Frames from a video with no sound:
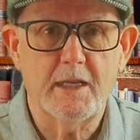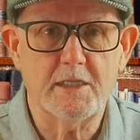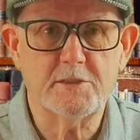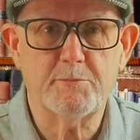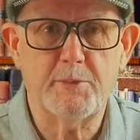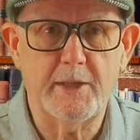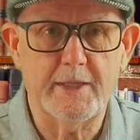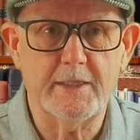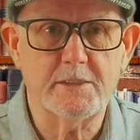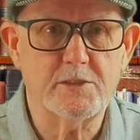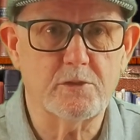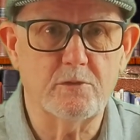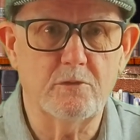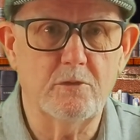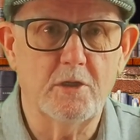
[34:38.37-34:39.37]
as
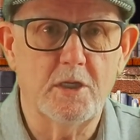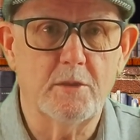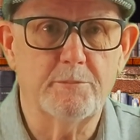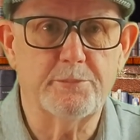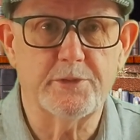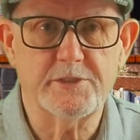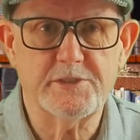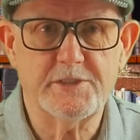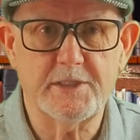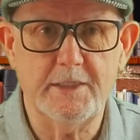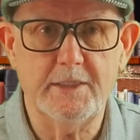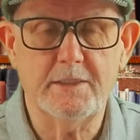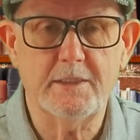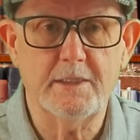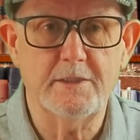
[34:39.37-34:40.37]
players who
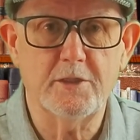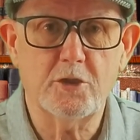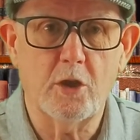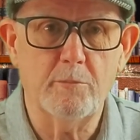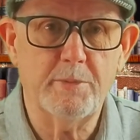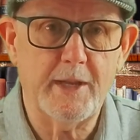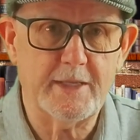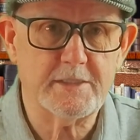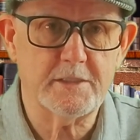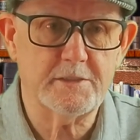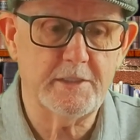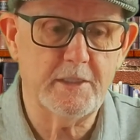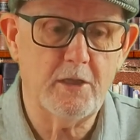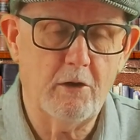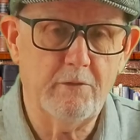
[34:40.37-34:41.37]
proceed in the
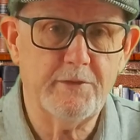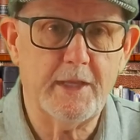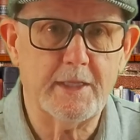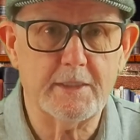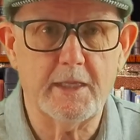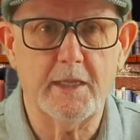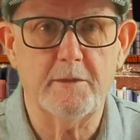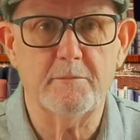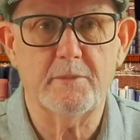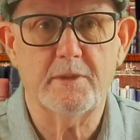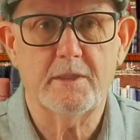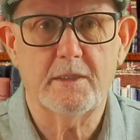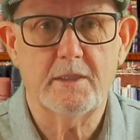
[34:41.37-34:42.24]
complexity of that game,